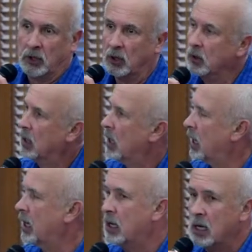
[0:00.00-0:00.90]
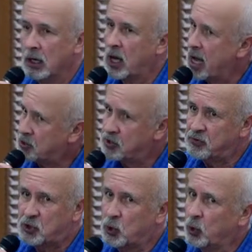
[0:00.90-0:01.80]
you know, uh, lots of
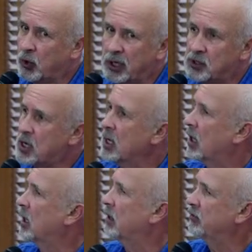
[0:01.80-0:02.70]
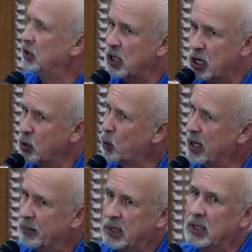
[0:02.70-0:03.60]
stories of young
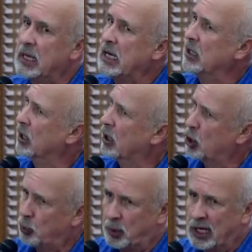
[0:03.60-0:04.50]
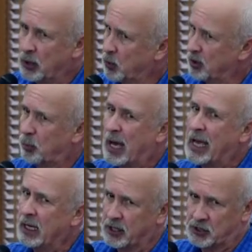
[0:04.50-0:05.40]
women eloping with
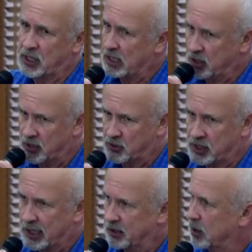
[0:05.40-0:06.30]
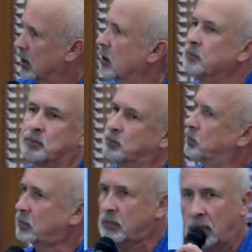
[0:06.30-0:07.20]
pilots in those days.
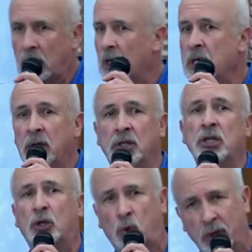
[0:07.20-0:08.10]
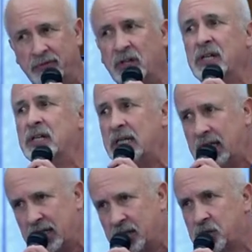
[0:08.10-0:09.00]
The equivalent
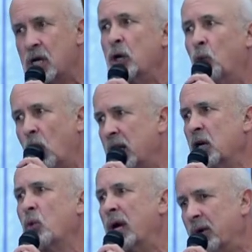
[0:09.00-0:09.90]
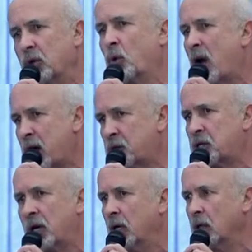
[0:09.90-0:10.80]
is running away with a rock
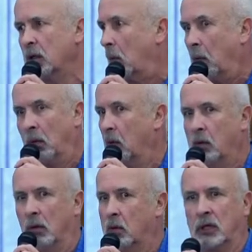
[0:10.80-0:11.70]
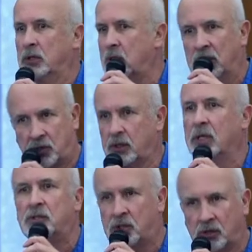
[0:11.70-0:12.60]
star. It, it's,
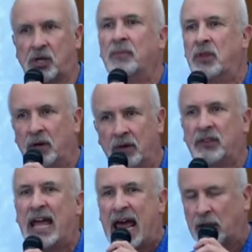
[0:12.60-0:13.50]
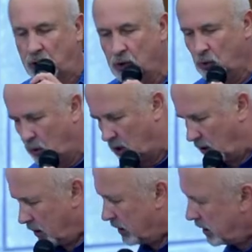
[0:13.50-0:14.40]
it's something that cool.
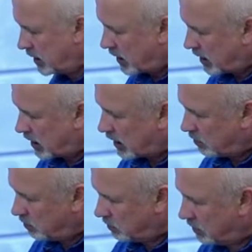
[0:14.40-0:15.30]
Um,